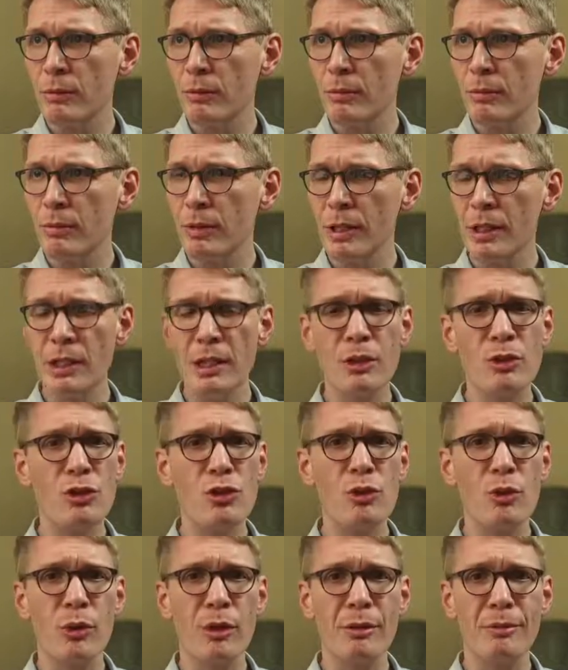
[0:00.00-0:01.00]
In
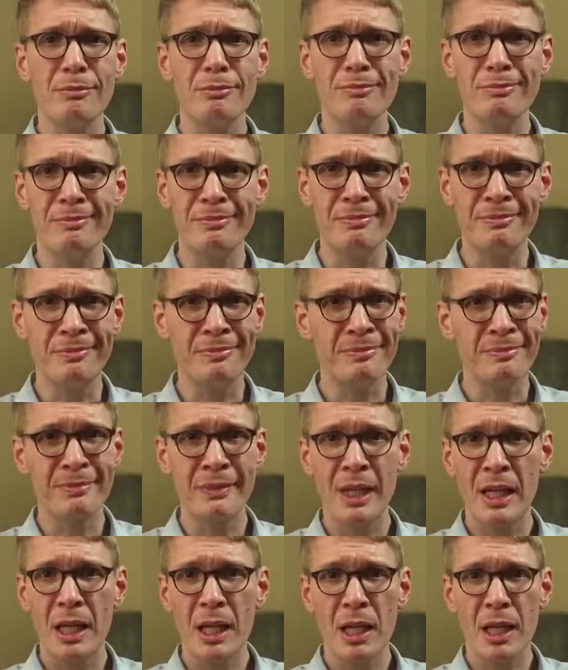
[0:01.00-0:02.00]
short,
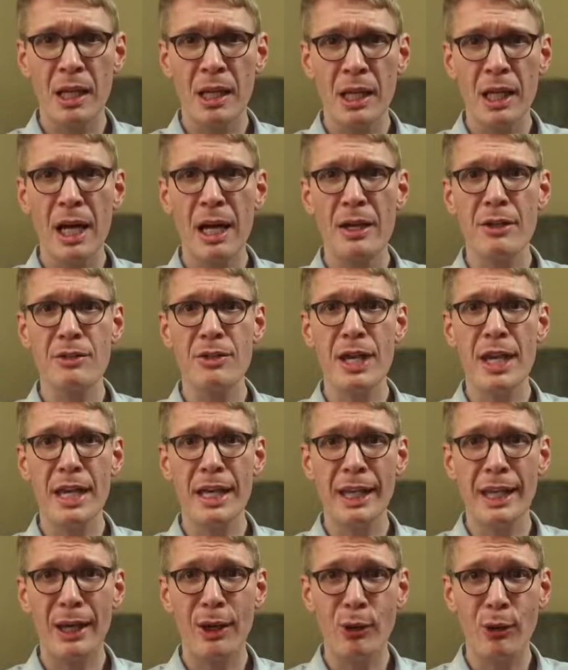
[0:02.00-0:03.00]
God is
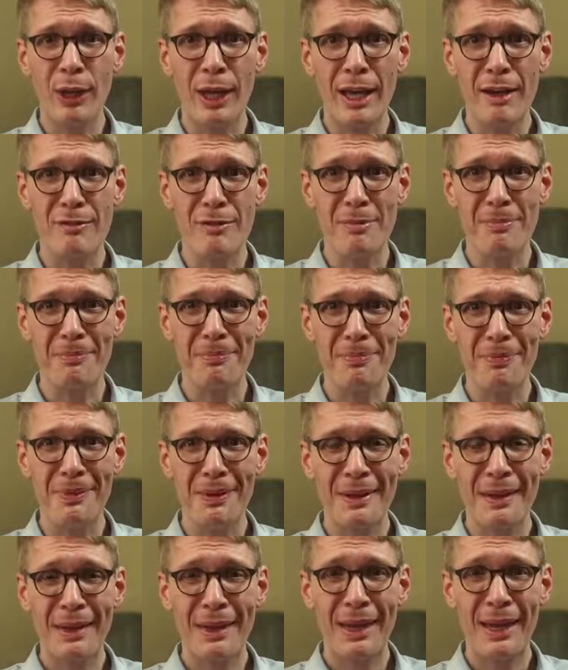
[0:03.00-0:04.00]
hanging out in heaven,
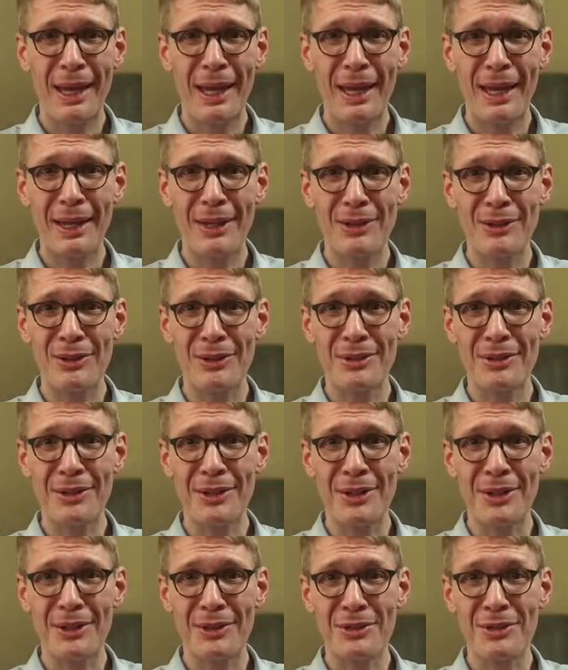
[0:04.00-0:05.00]
and
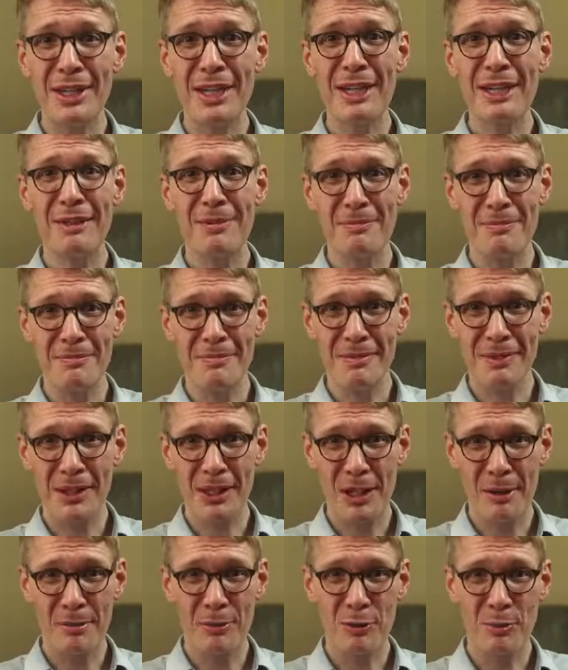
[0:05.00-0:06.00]
Satan
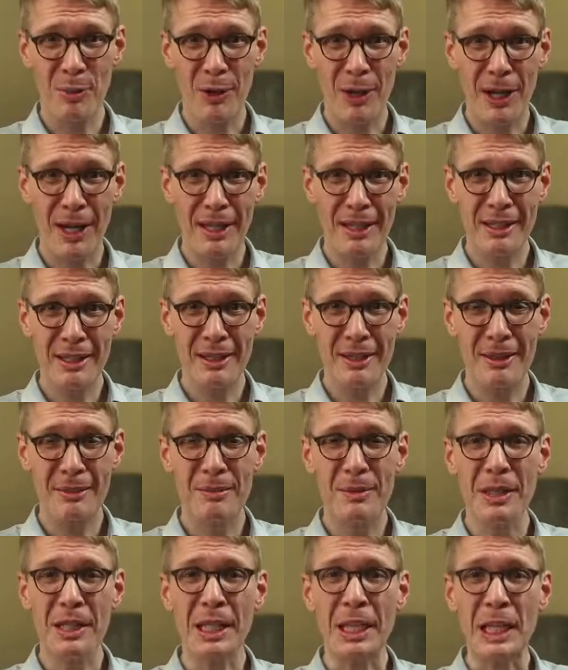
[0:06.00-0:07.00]
comes by.
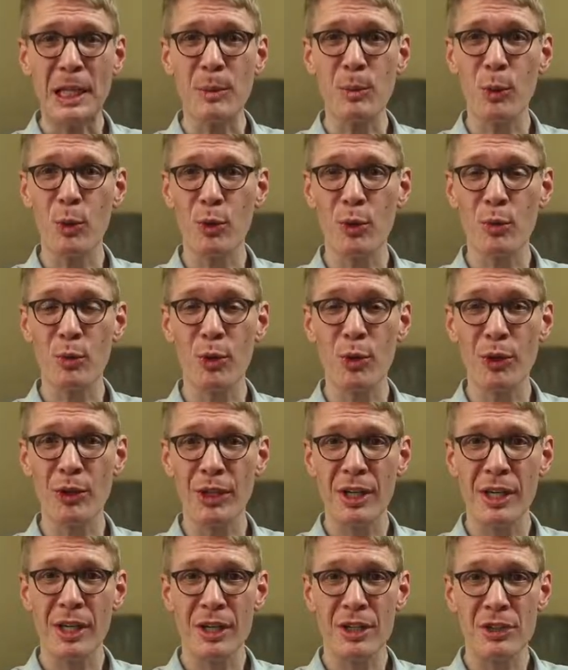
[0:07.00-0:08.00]
In Hebrew, the word
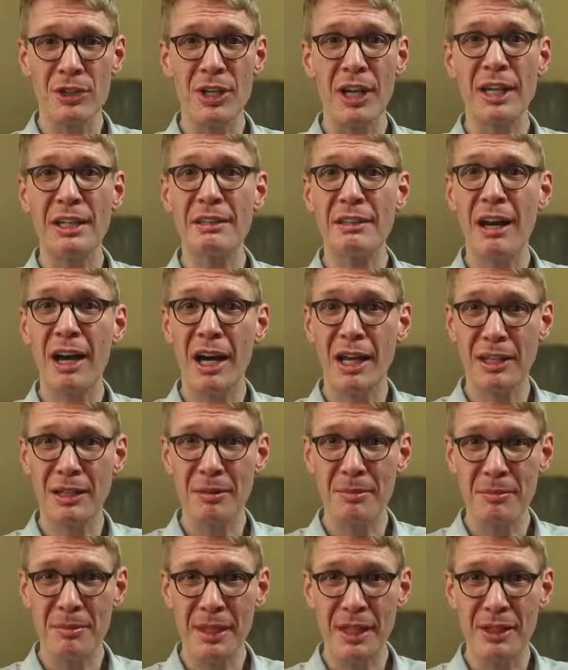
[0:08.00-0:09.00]
Satan
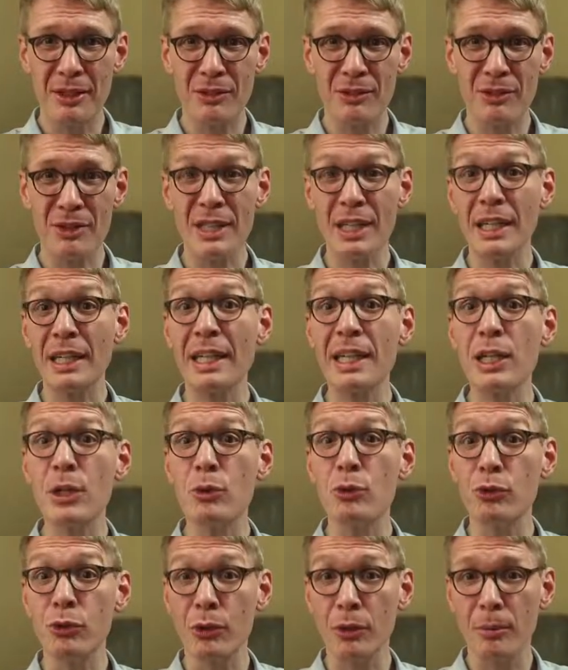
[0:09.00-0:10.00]
means the
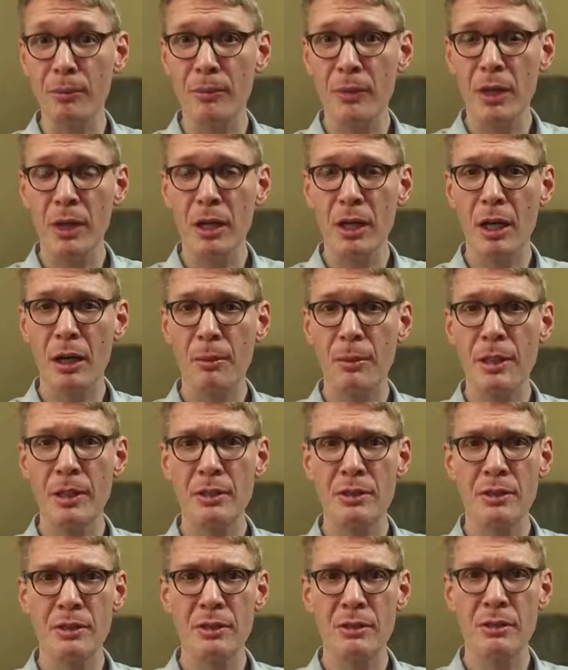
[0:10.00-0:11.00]
accuser, and
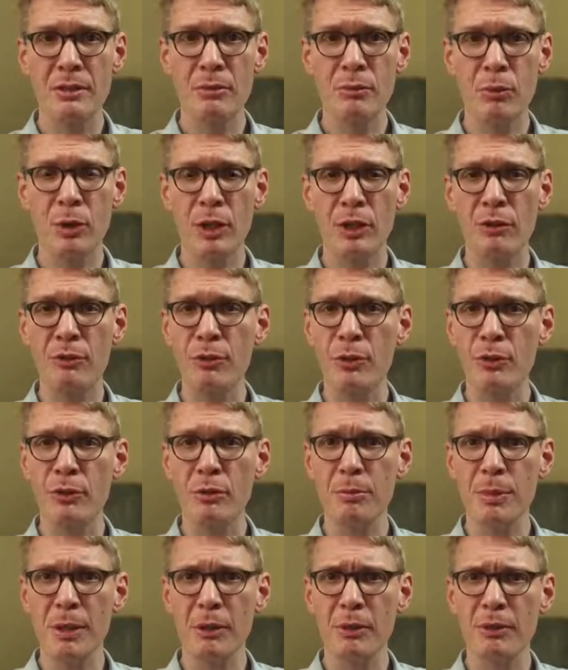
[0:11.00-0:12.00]
this is one of the first
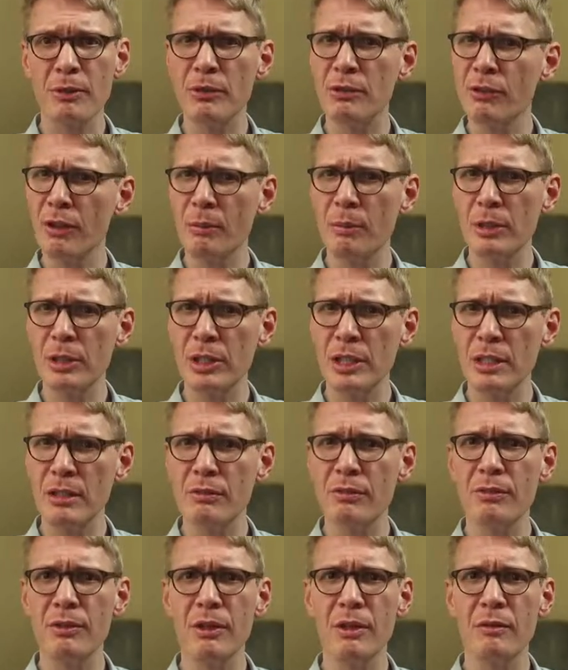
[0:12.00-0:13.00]
appearances, I
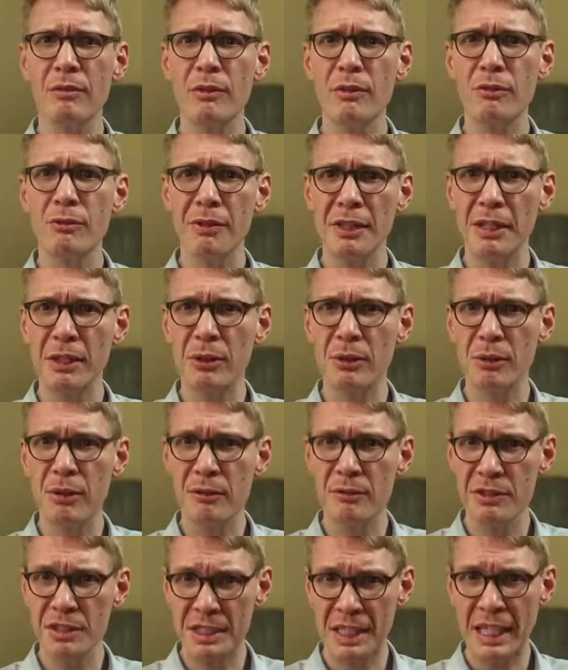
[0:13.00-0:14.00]
believe, of the figure
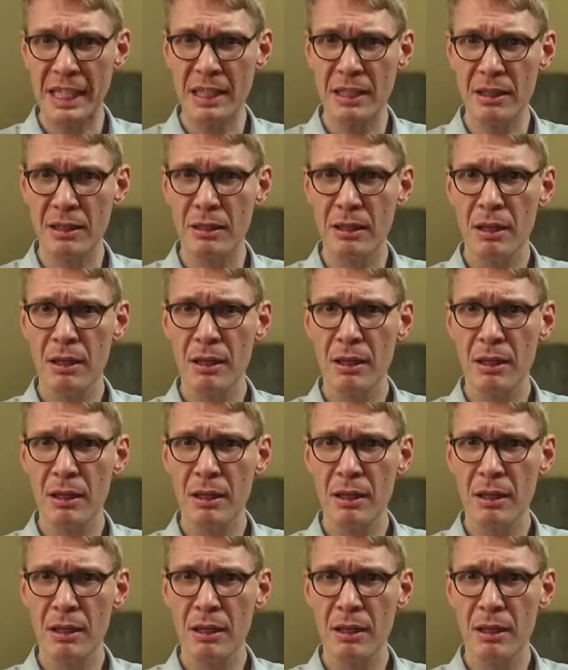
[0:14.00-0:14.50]
of Satan